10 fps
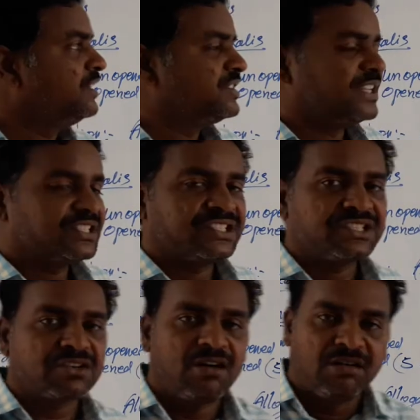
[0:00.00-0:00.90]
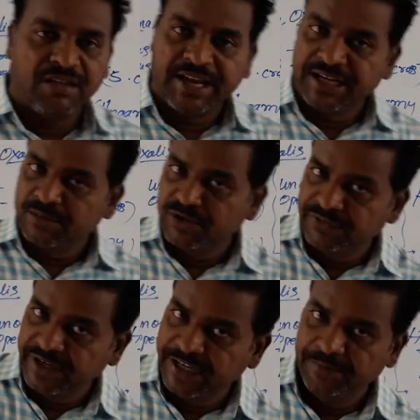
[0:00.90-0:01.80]
insects is called
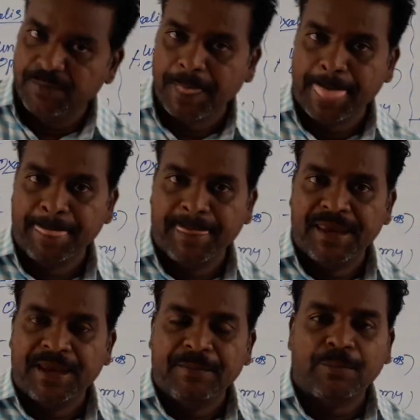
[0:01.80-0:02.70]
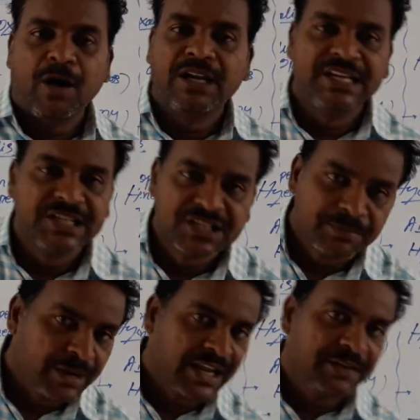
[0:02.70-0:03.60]
entomophily. Pollination
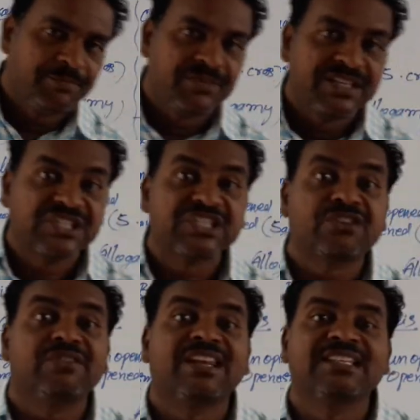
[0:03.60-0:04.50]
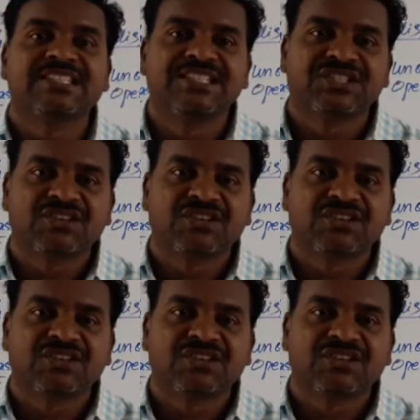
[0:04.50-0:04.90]
by squirrels is